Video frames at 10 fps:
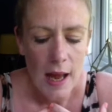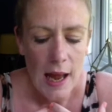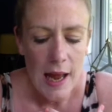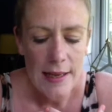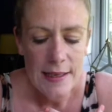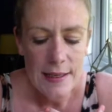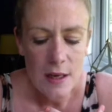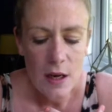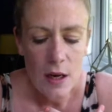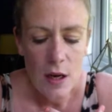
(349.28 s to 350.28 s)
and
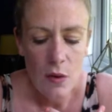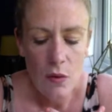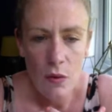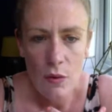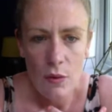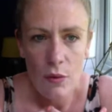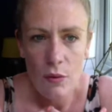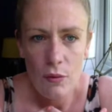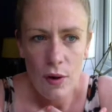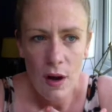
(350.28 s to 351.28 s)

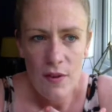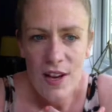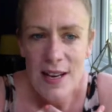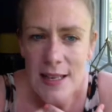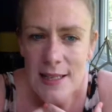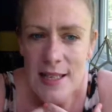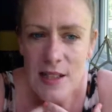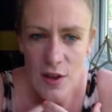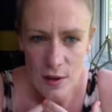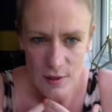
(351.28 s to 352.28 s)
rather than listening
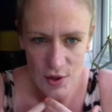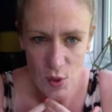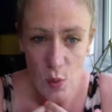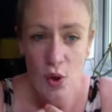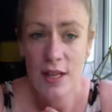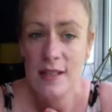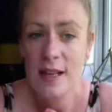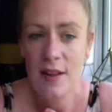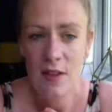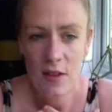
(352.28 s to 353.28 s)
to those as the warning
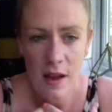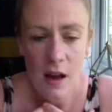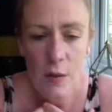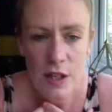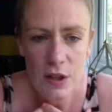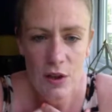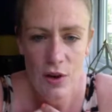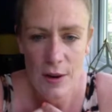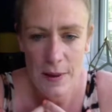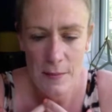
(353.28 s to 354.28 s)
sign that they are, which I'll
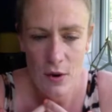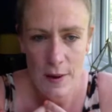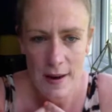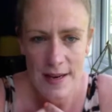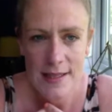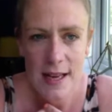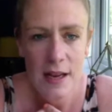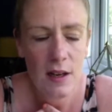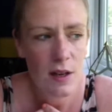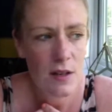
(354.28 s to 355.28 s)
talk a bit more about in a
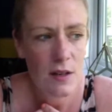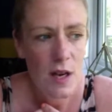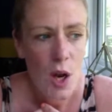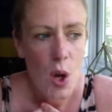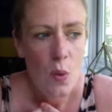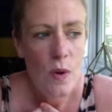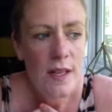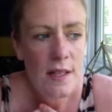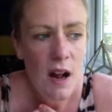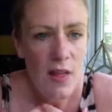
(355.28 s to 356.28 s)
second, we
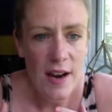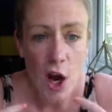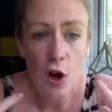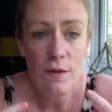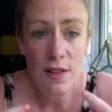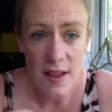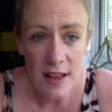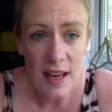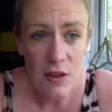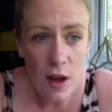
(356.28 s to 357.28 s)
start then
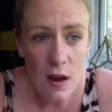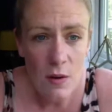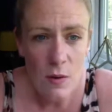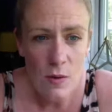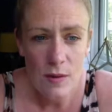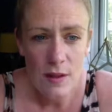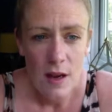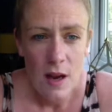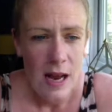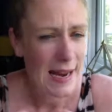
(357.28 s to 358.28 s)
overthinking those.
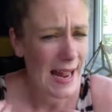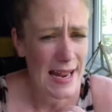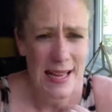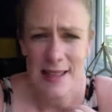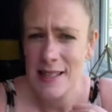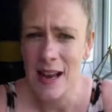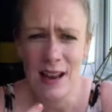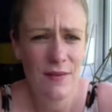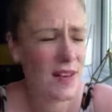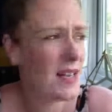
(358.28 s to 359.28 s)
I hate this. I
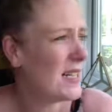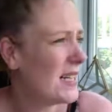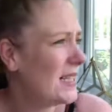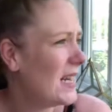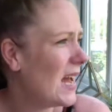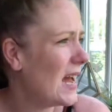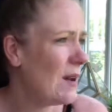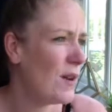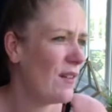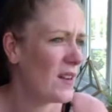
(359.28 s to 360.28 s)
hate feeling dizzy. I hate
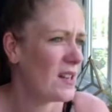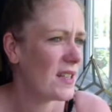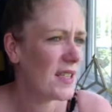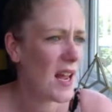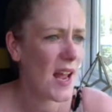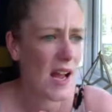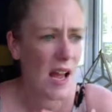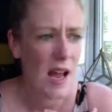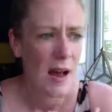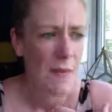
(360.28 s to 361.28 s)
when I feel sick.
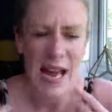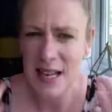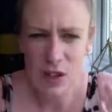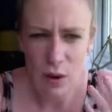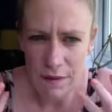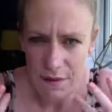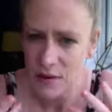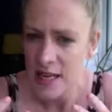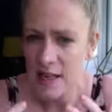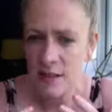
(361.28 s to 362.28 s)
My head's all
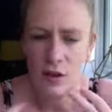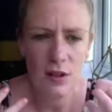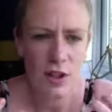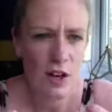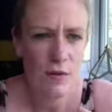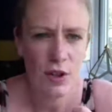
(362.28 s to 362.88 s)
fuzzy because I've got so much